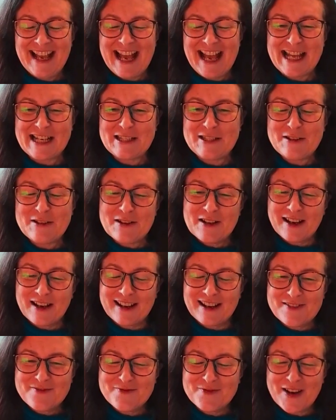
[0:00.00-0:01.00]
And
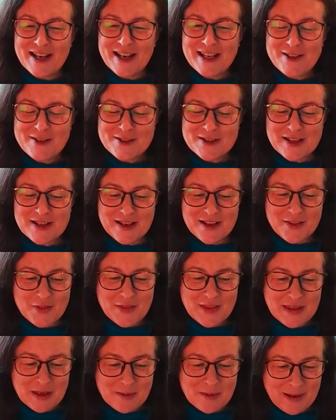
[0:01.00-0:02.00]
I invite you to
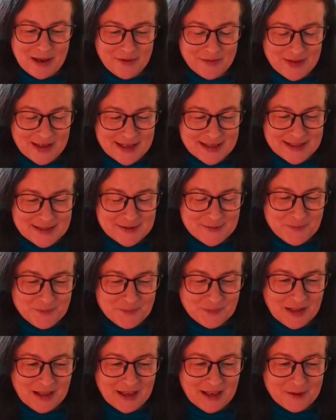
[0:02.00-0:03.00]
think about this,
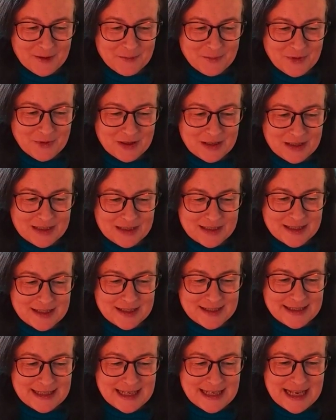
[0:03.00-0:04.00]
to
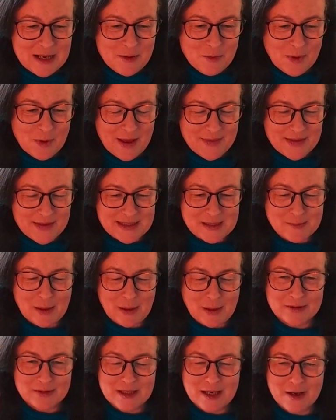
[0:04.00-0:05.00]
see where this has
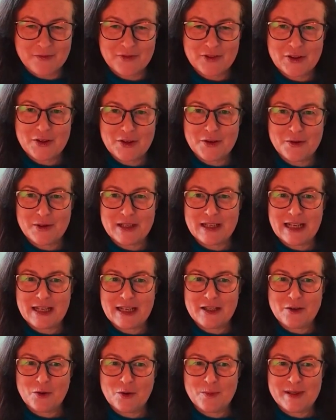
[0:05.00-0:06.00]
bubbled up for you
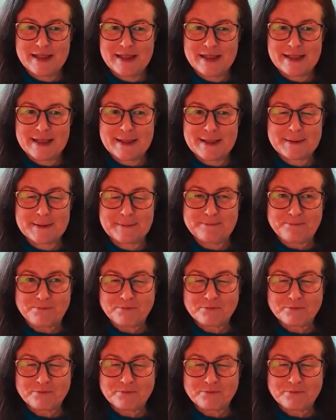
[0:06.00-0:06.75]
in your business.